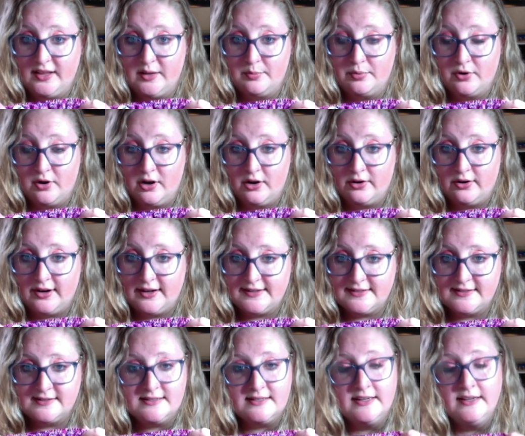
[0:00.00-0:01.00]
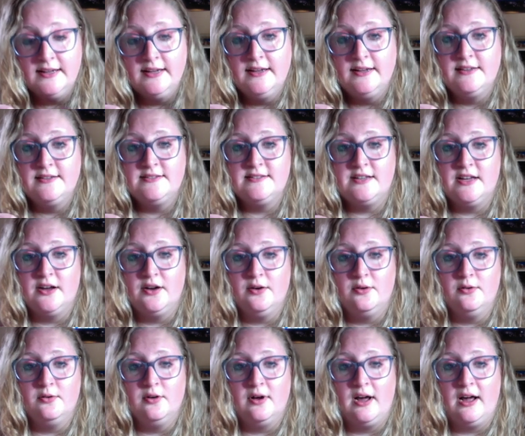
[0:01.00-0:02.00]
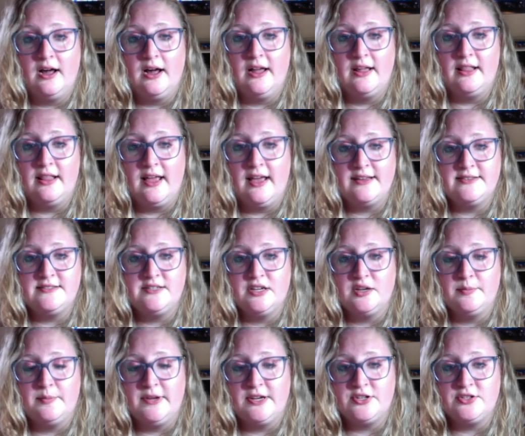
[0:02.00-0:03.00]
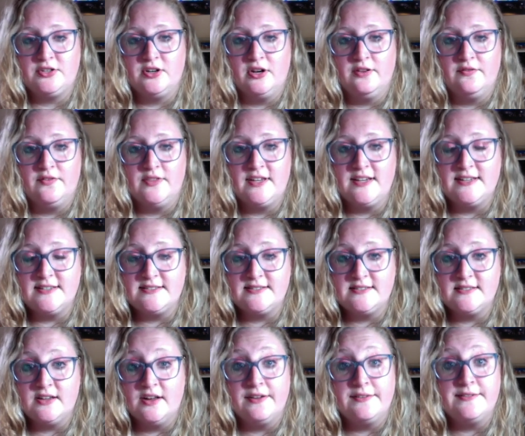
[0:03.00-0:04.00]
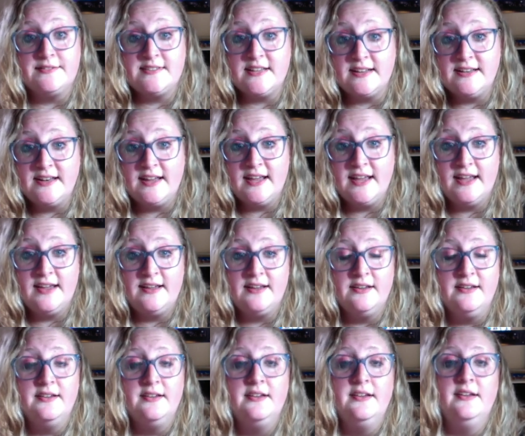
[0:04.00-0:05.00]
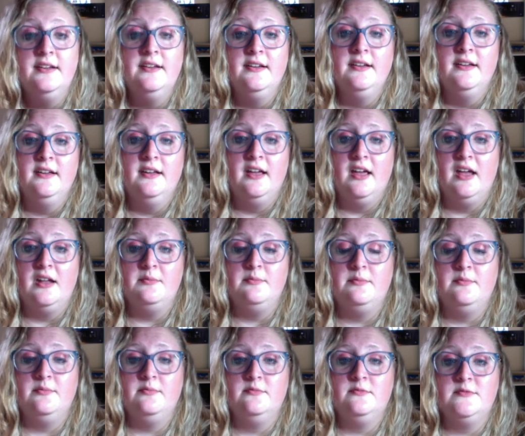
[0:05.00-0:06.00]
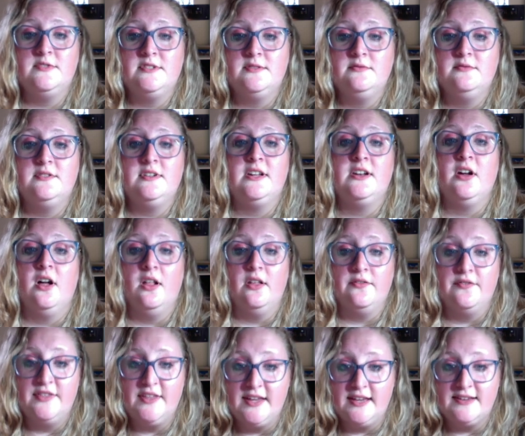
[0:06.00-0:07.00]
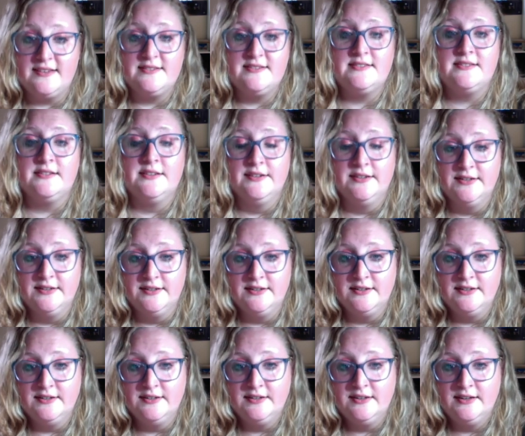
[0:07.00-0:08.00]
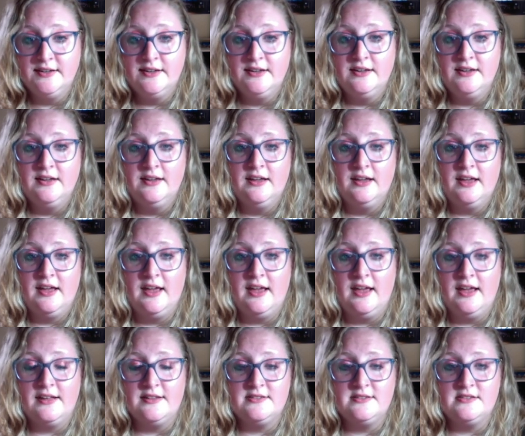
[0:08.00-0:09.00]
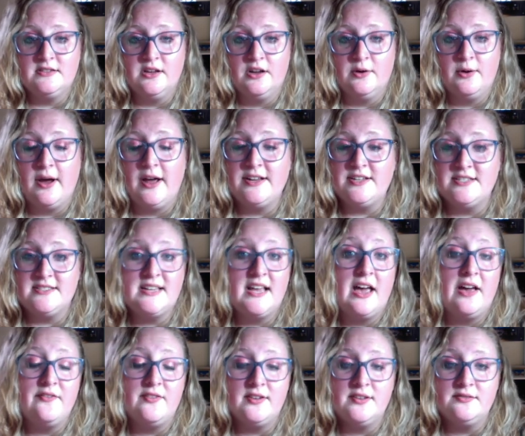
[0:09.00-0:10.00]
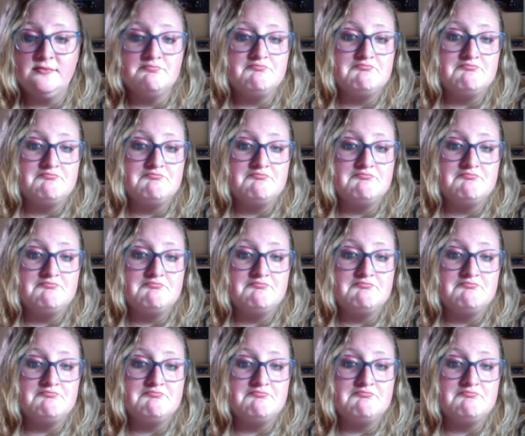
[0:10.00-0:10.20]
progress. So I last took a picture of this on Sunday and did all of this. And so I just haven't